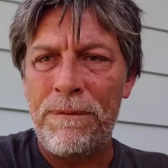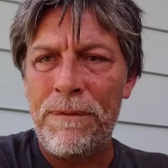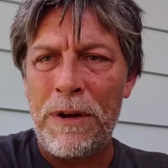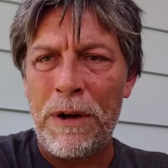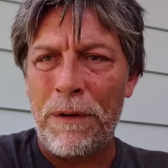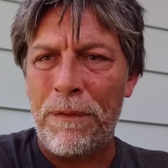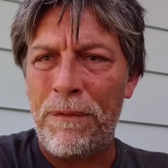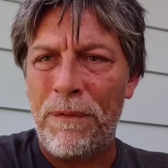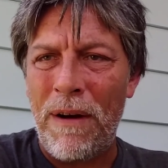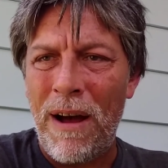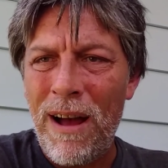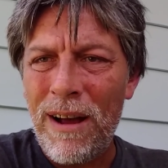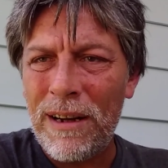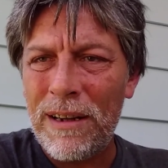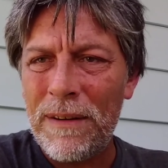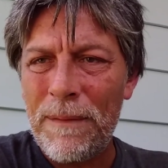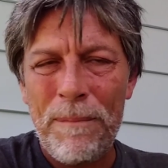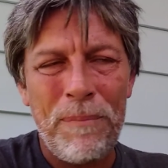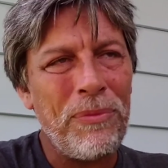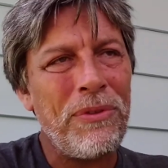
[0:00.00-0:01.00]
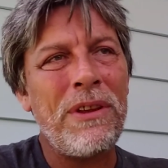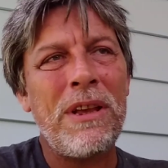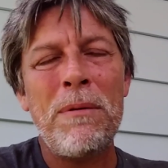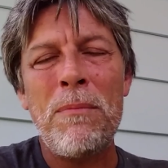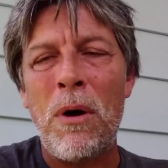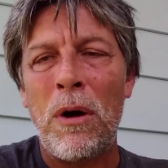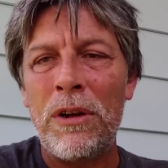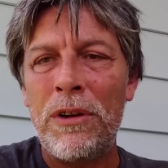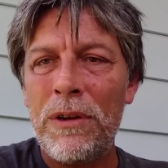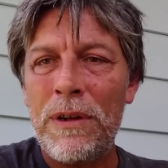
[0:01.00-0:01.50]
You're fucked.
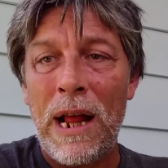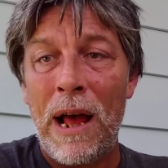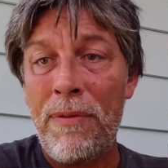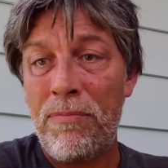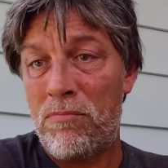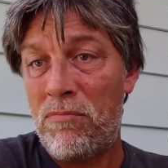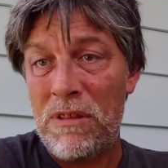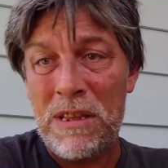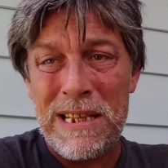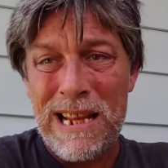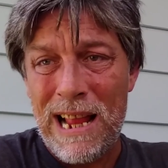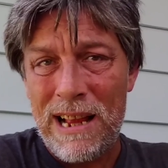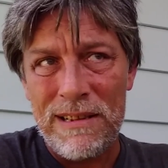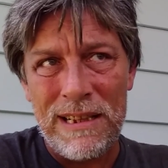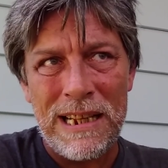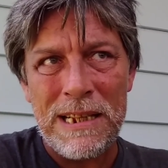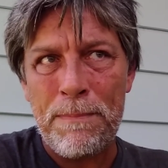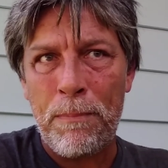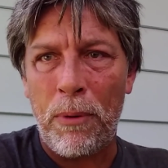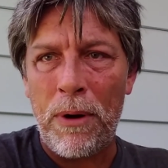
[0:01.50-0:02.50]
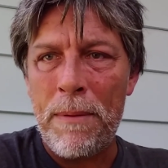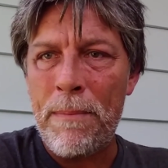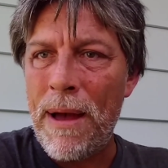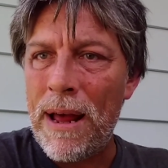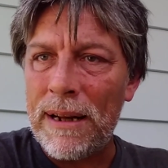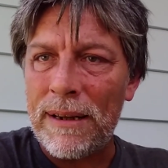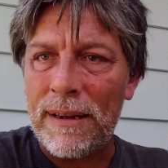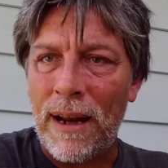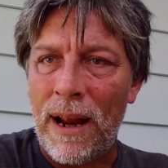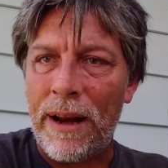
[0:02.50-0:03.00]
Come on, dude. That's
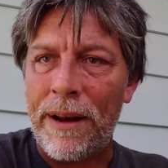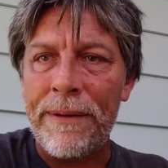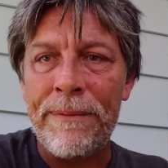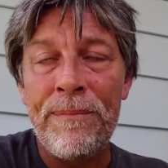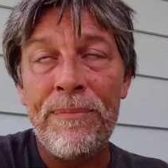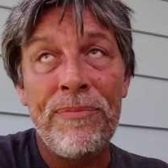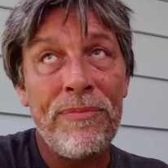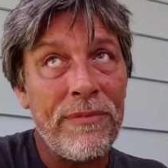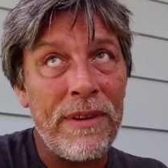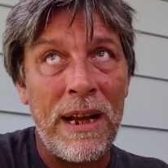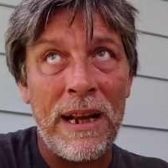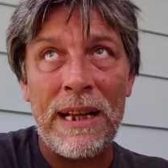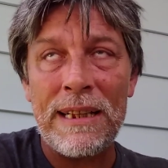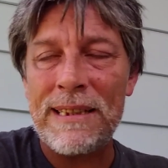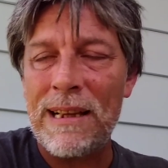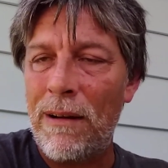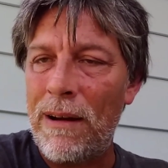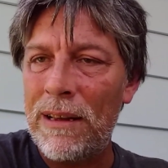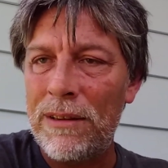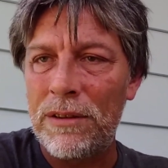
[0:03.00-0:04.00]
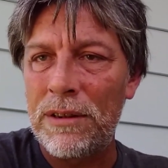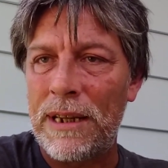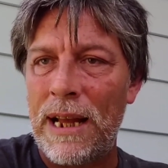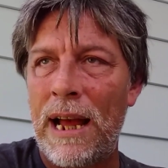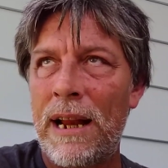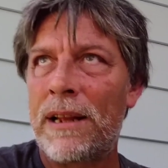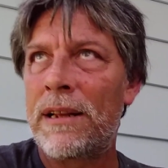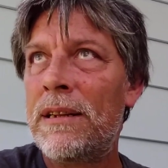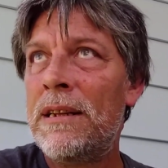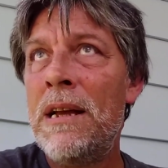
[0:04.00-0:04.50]
premeditated, and that's how I look
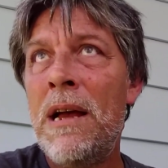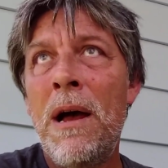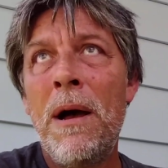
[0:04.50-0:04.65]
at it.